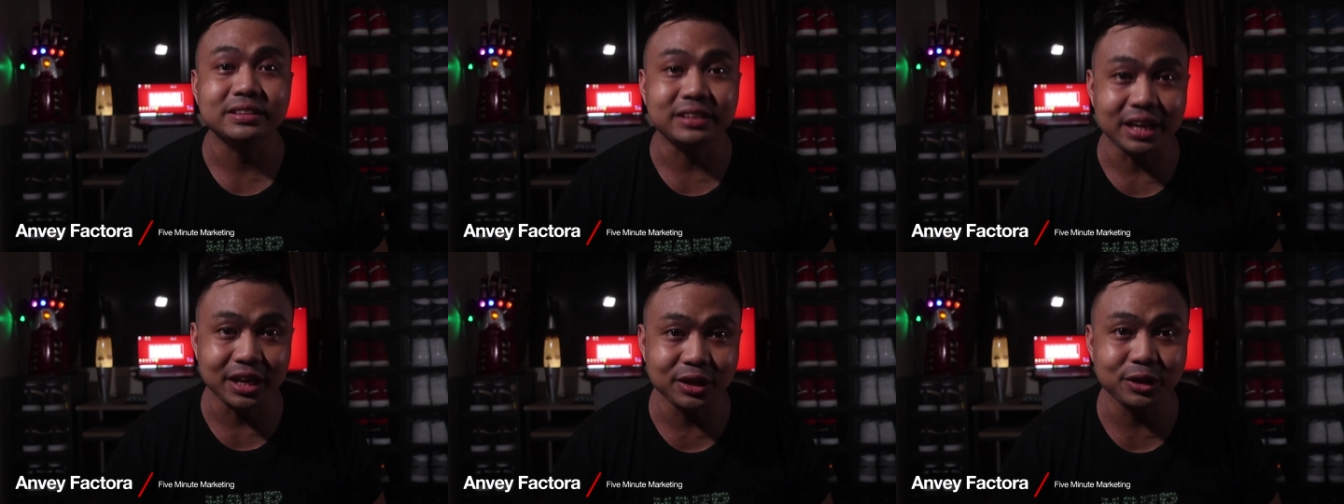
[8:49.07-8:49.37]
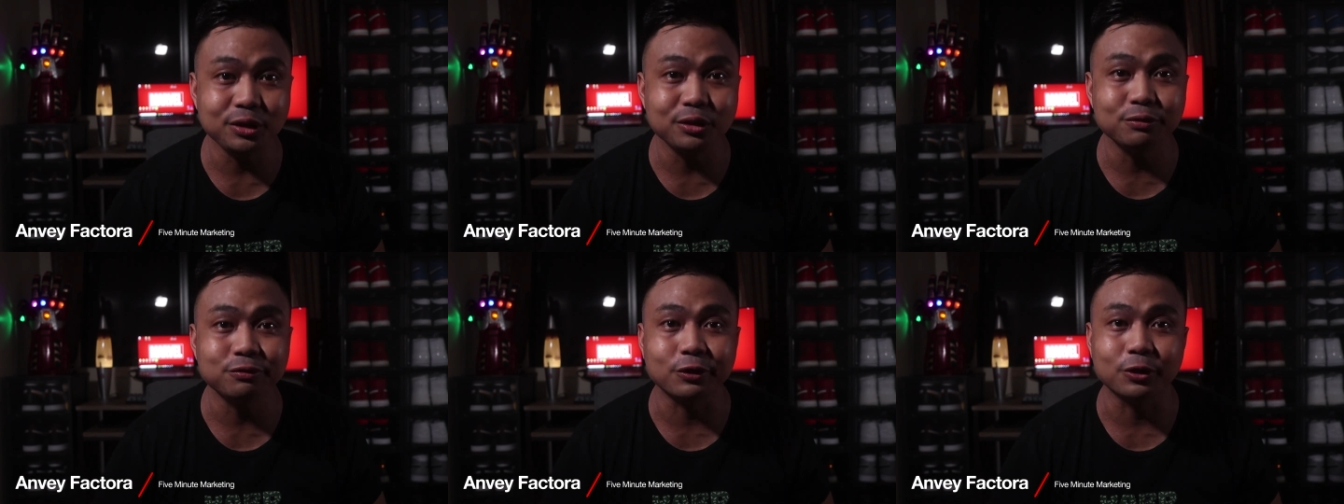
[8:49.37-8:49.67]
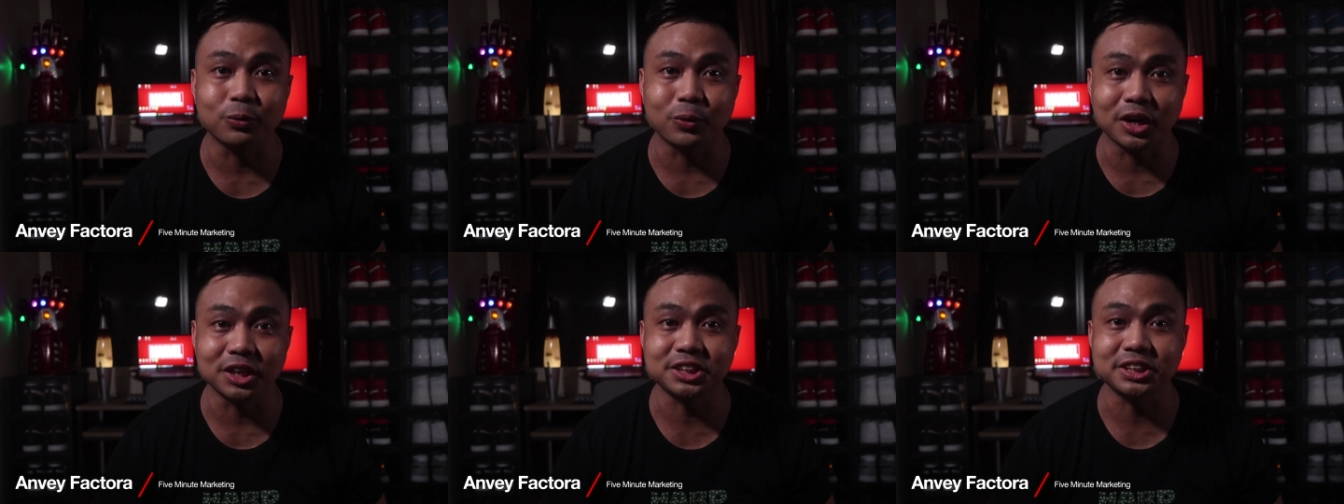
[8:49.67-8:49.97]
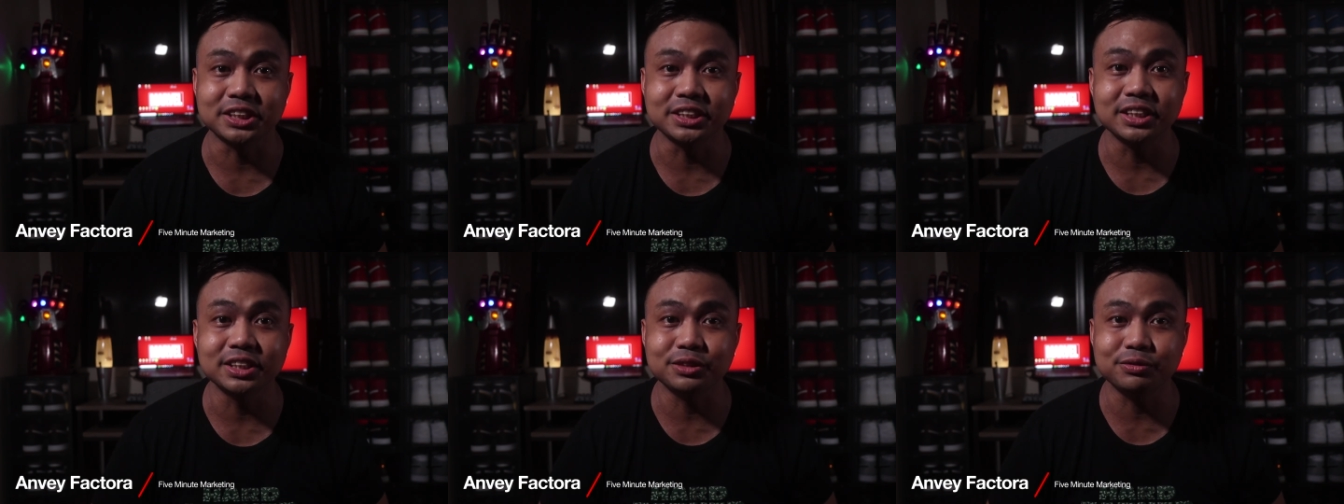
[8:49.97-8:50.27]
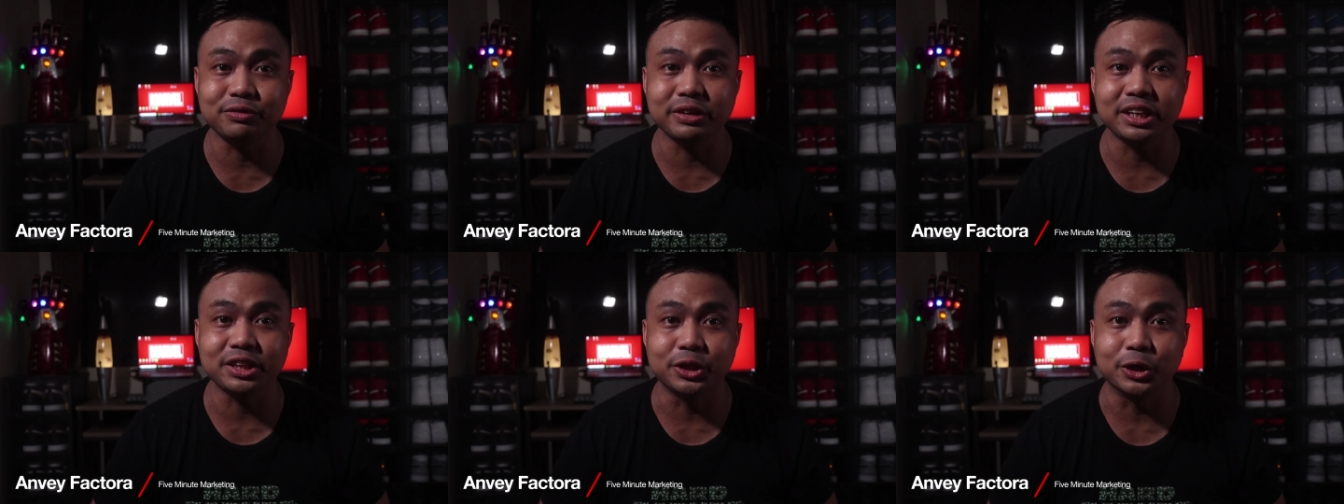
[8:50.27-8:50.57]
Thank you for watching this
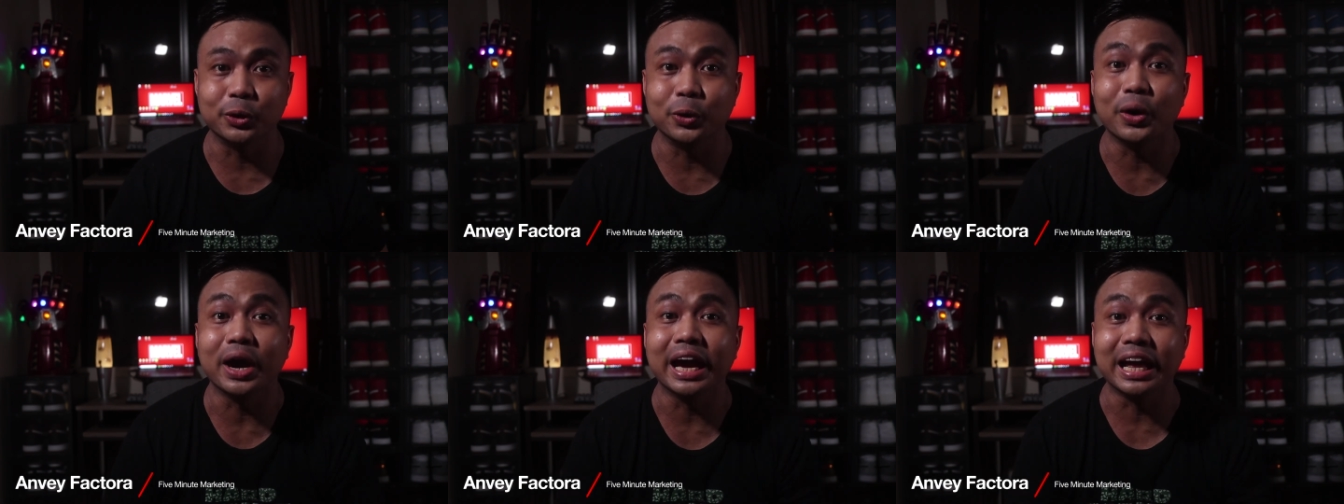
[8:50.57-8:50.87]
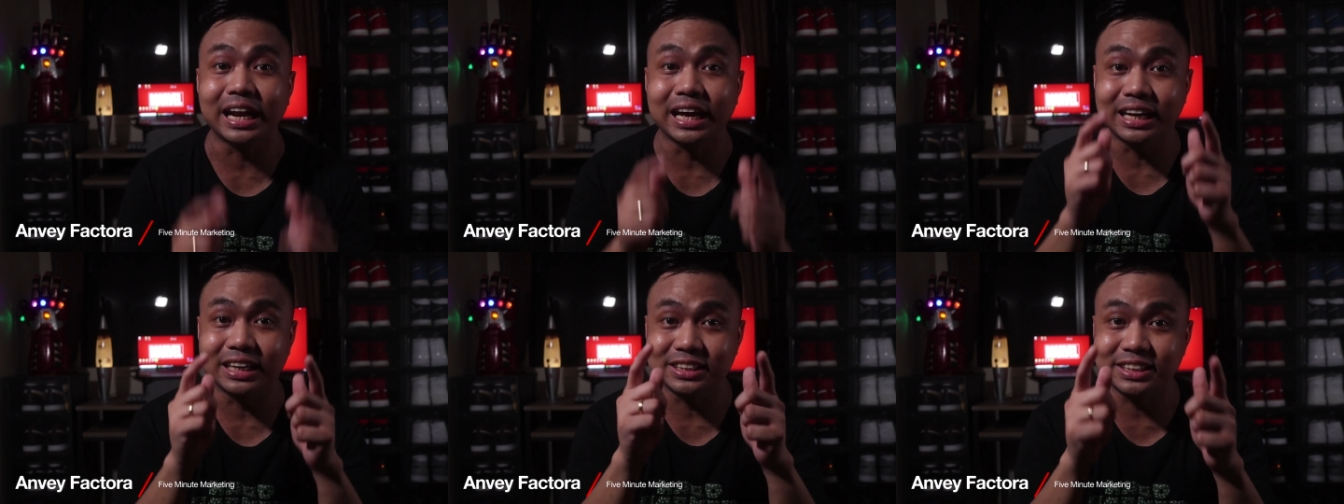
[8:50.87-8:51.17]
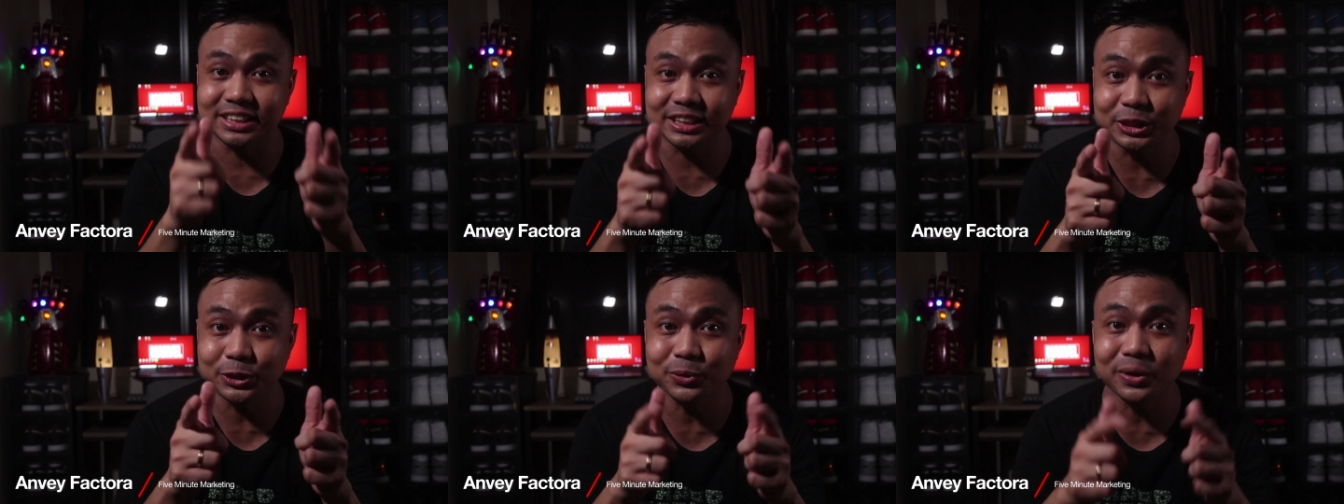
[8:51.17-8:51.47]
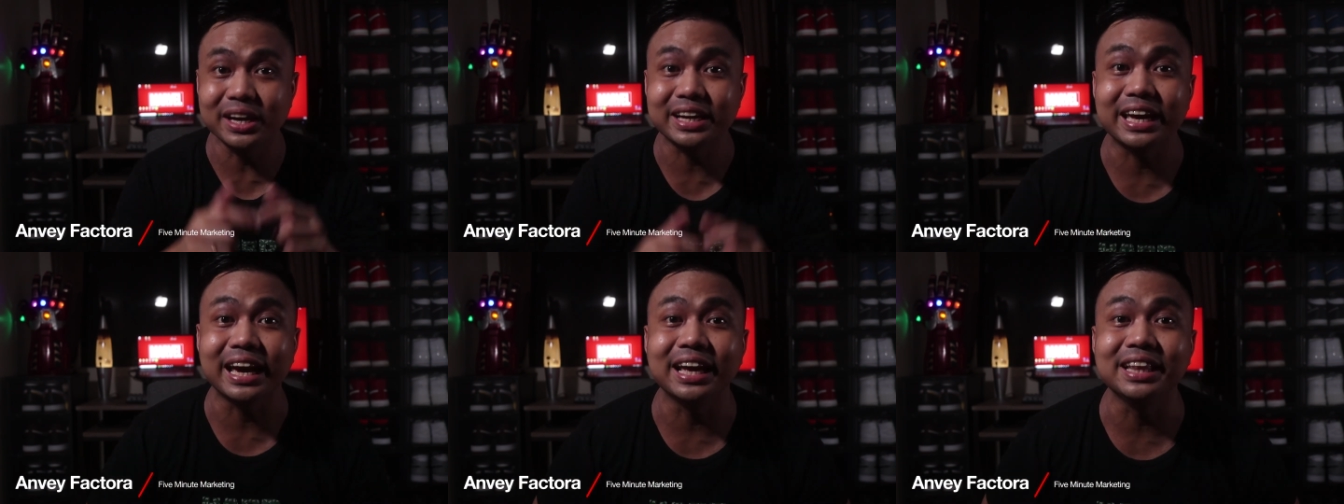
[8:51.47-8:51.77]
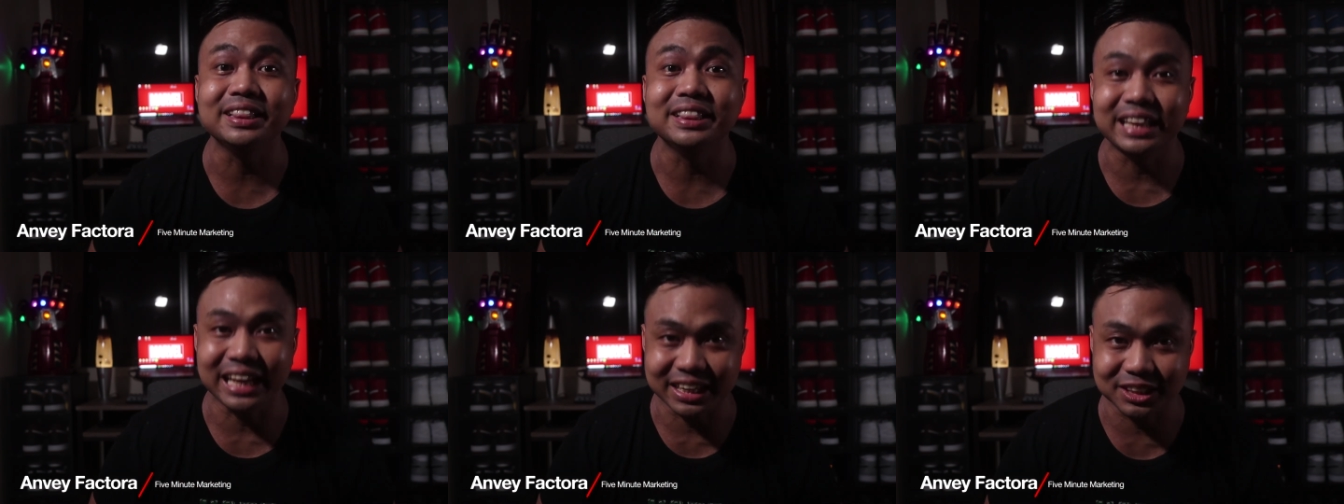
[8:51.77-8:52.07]
video and I'll see you
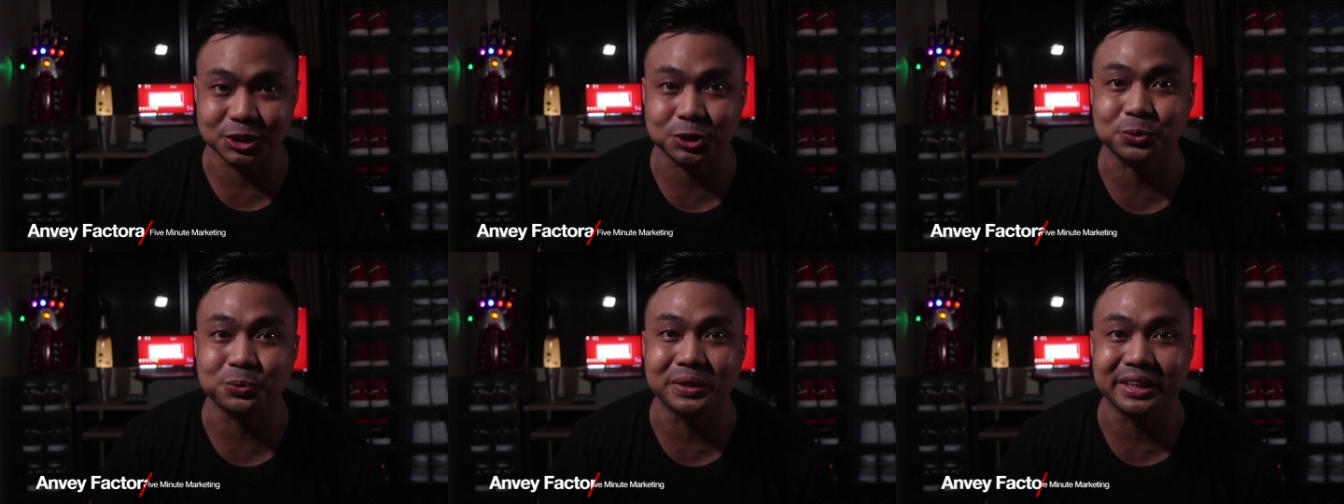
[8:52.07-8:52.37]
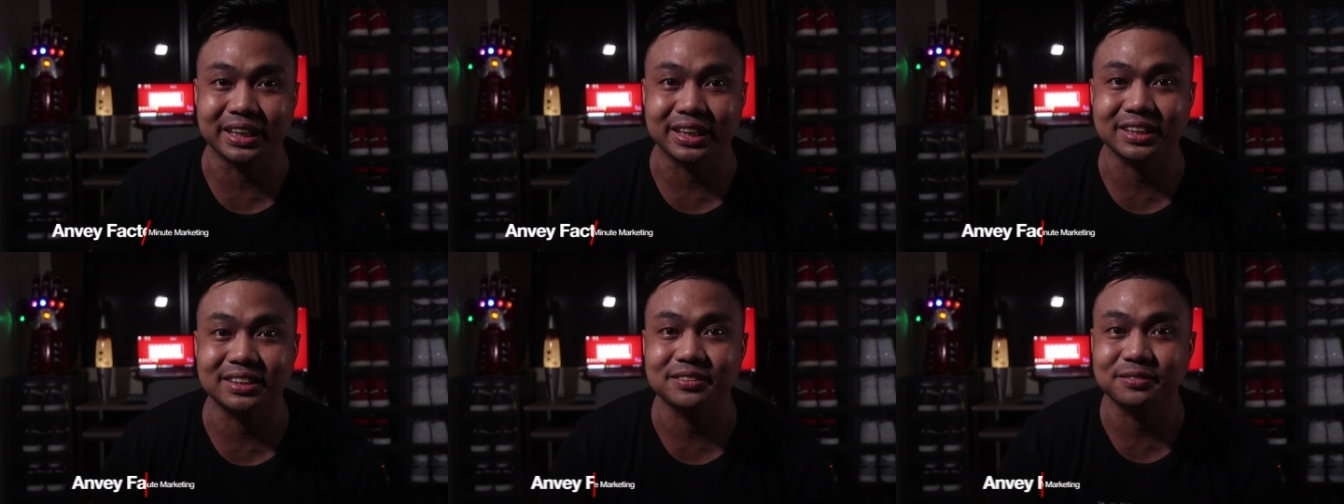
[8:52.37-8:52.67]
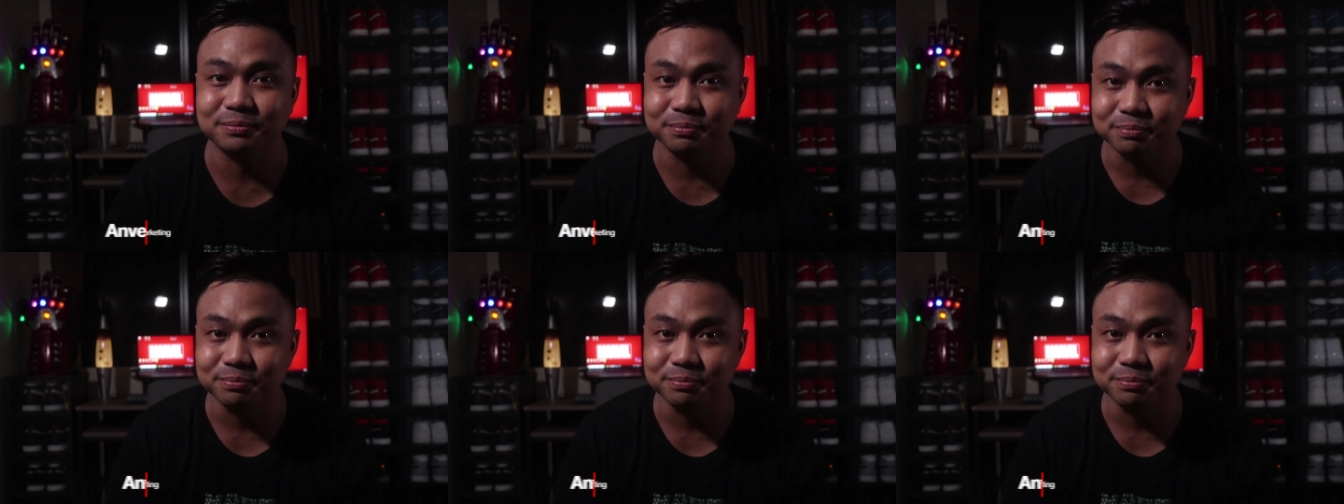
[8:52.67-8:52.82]
again next week.